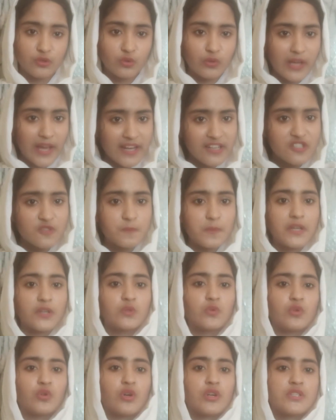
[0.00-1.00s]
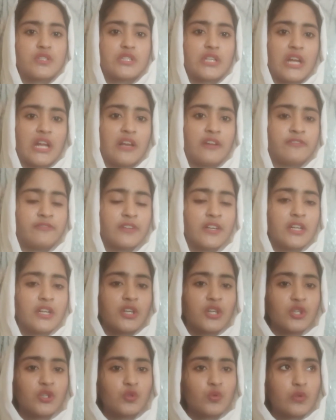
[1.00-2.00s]
You can speak to yourself,
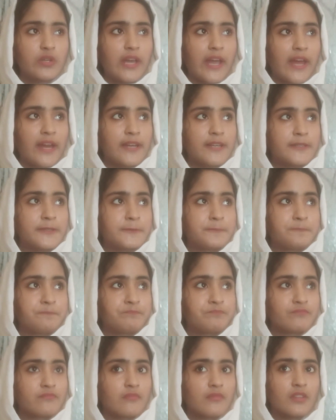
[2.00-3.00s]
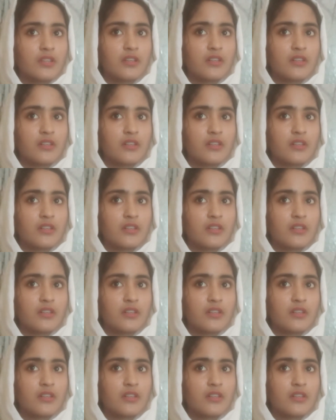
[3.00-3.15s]
you can